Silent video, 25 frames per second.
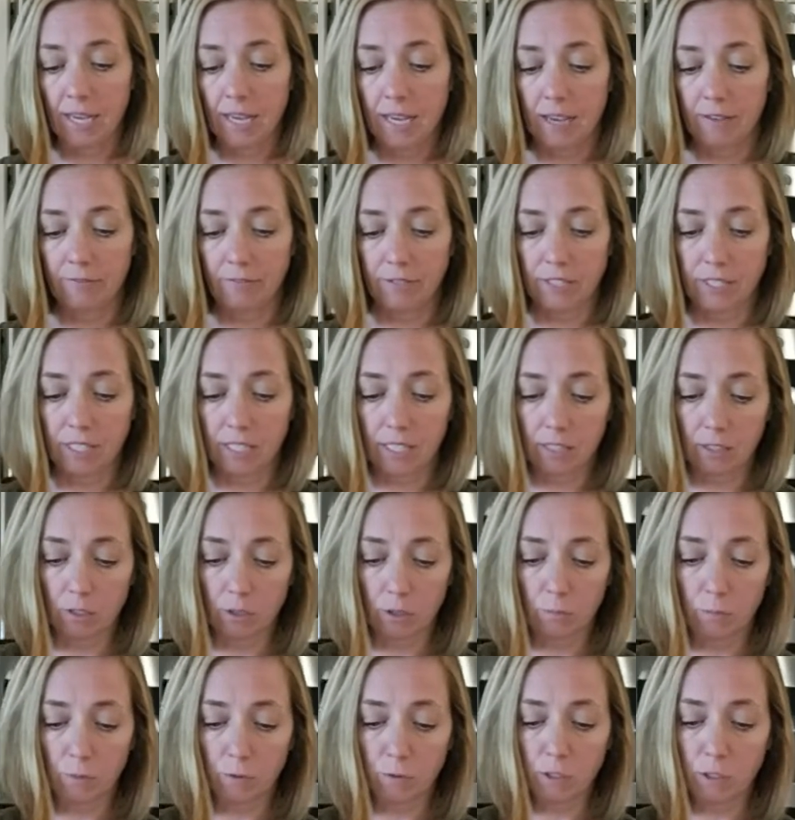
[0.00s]
If you see a
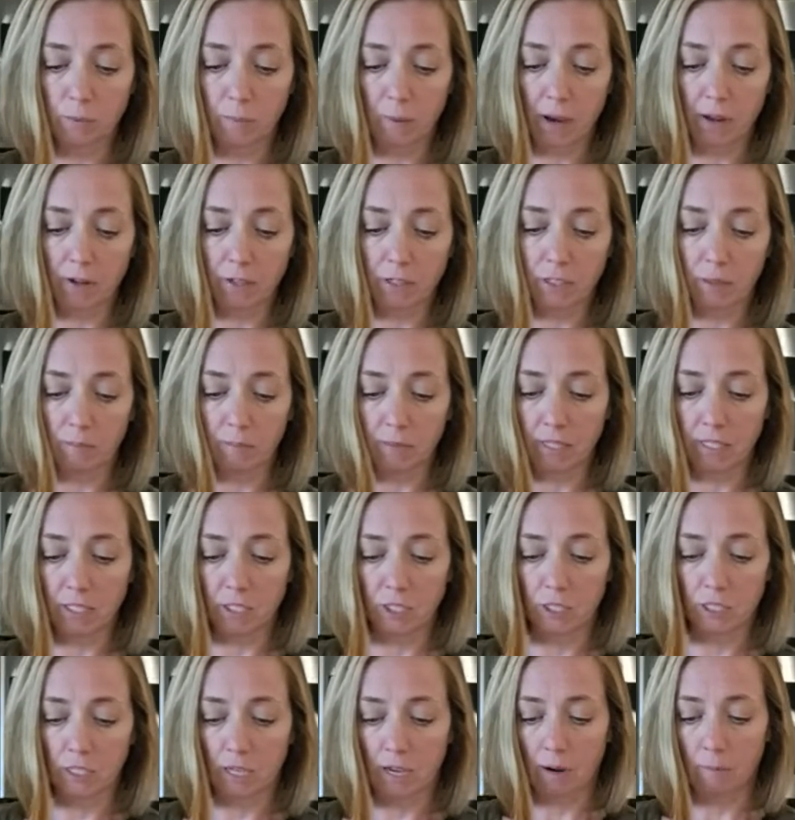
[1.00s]
little bruise spot or something, you
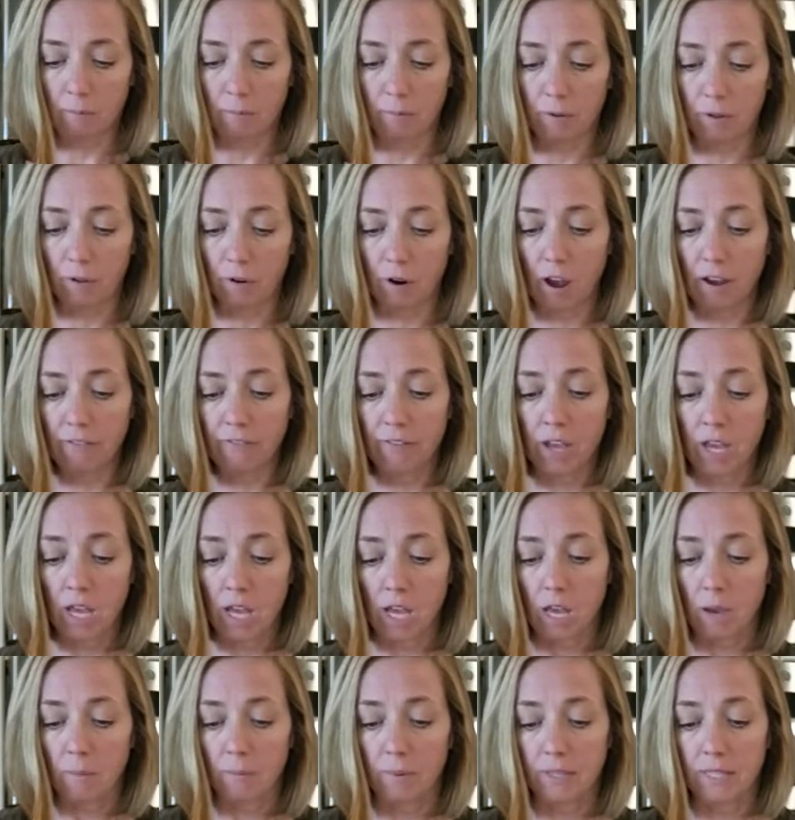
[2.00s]
just kind of pull it off,
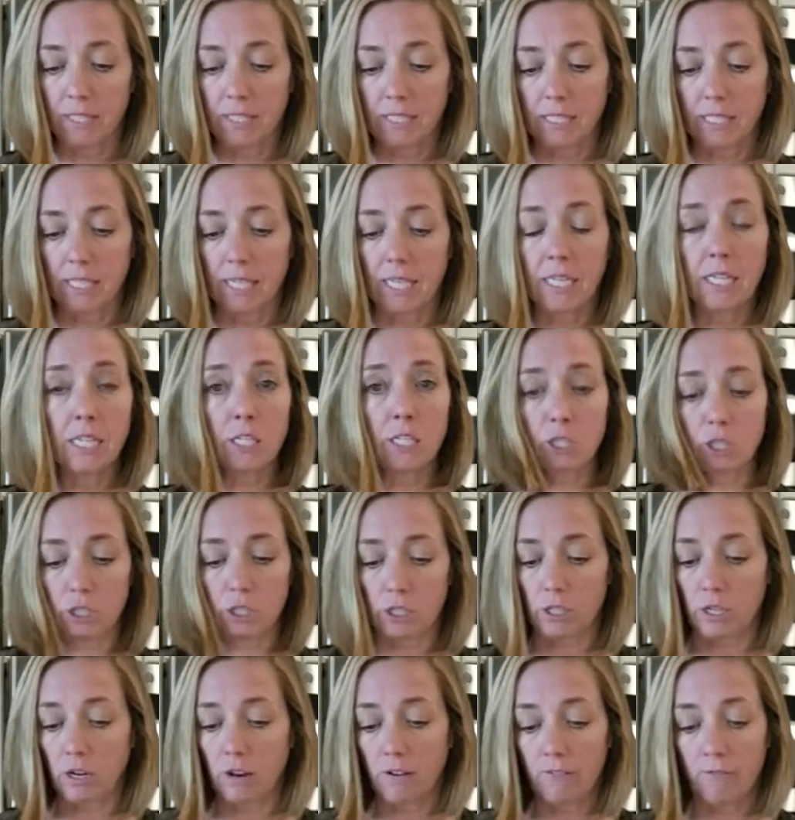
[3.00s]
but the skin is
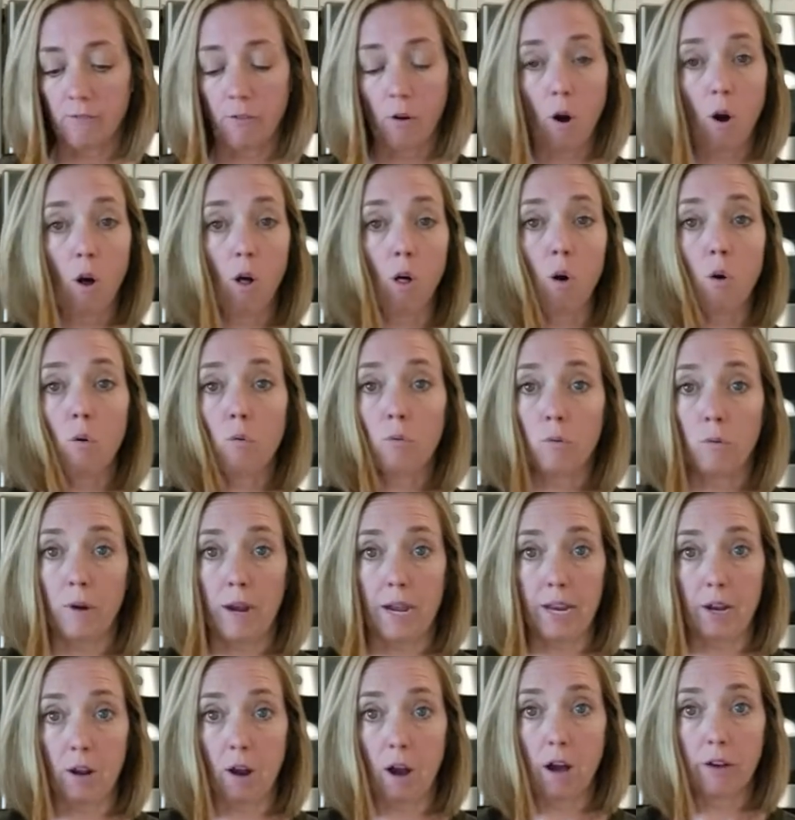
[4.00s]
just going to fall
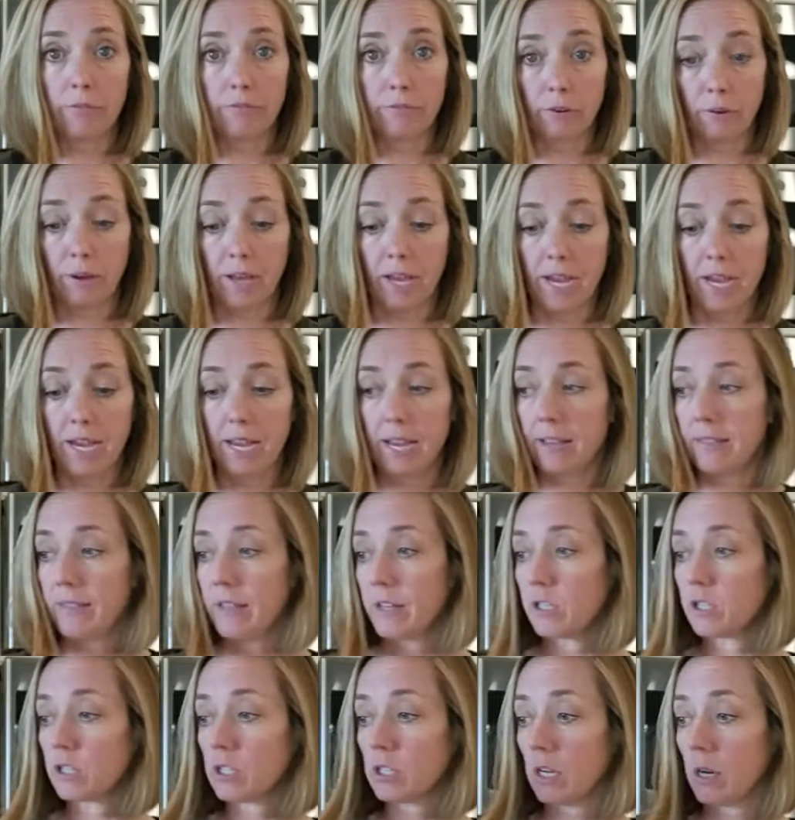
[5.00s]
right off, okay? And
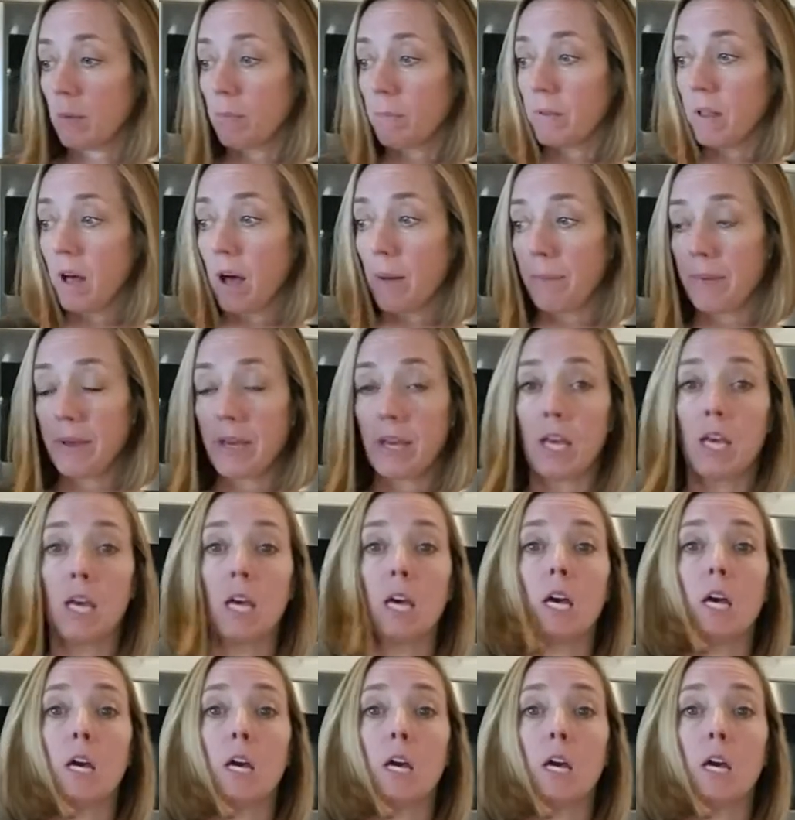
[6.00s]
then you're just going to pop it.